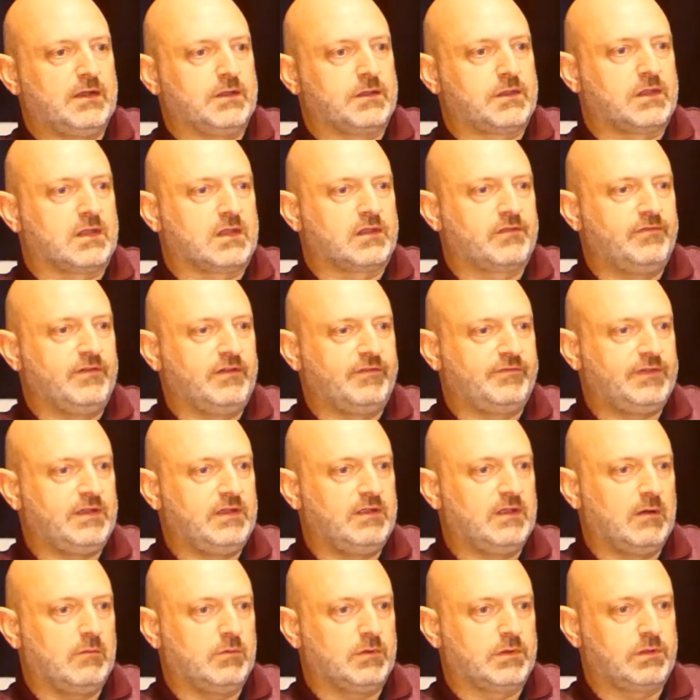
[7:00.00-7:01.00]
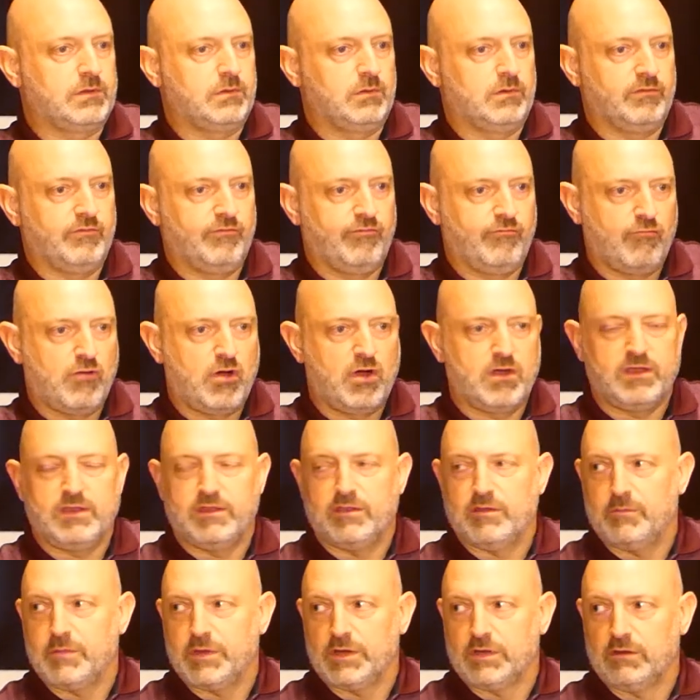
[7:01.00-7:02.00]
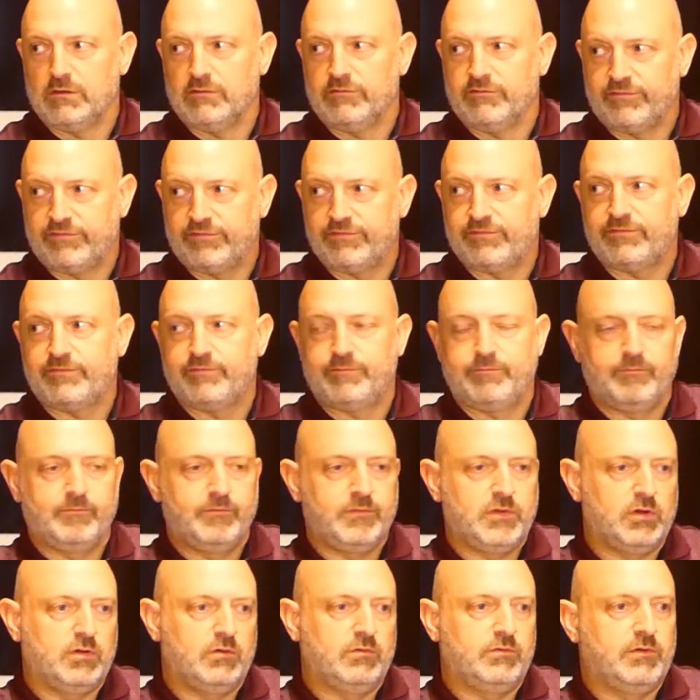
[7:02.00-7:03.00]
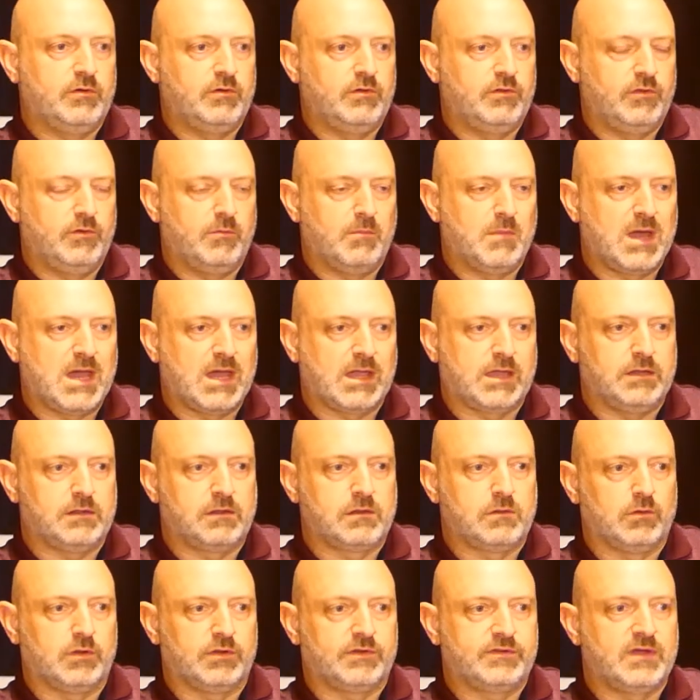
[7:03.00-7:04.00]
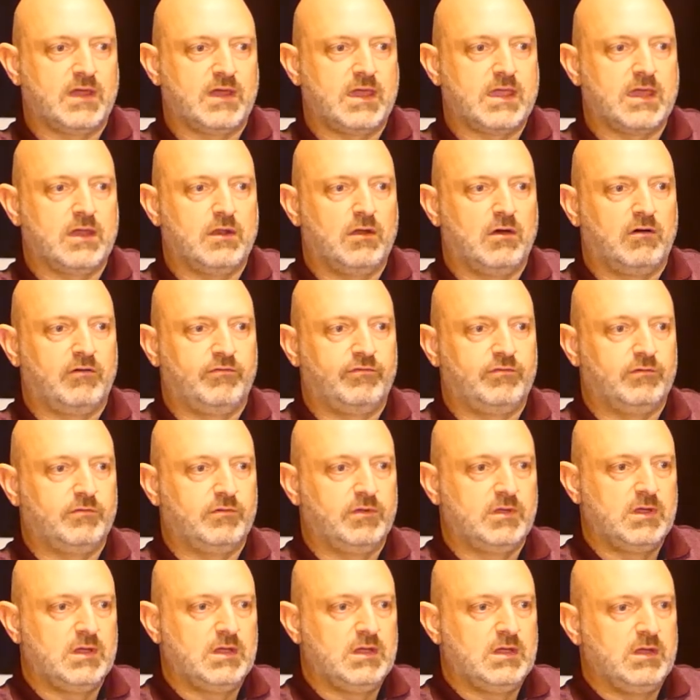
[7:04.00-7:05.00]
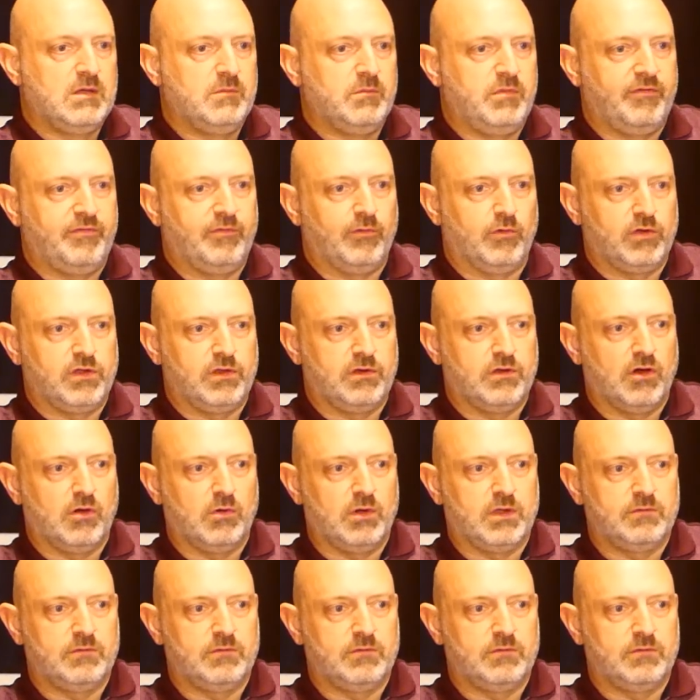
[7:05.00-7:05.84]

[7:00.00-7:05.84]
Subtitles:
650, that was sort of right in the middle of, the market sort of taking off. And before you know it,